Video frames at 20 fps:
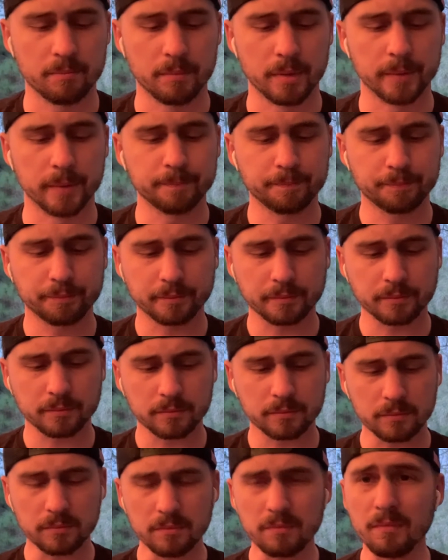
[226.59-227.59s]
But
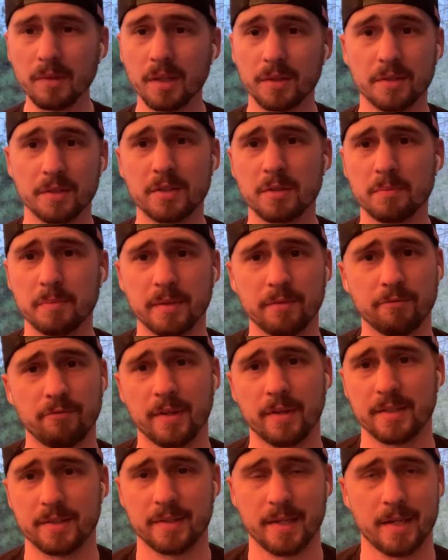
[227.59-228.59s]
this has been
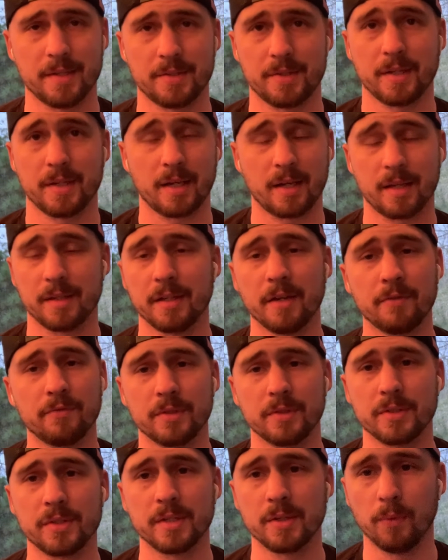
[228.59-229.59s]
fantastic. I can
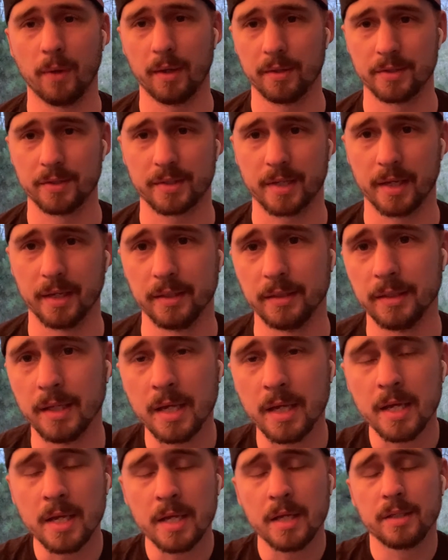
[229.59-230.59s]
definitely see why this got
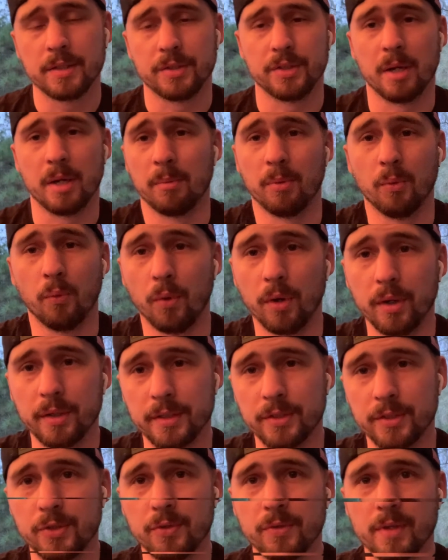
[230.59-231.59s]
#1
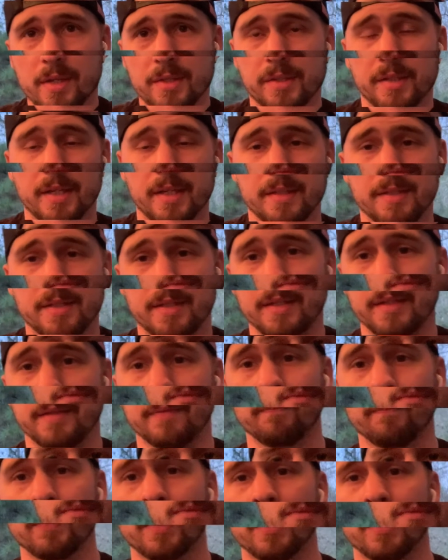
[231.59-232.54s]
in 2018.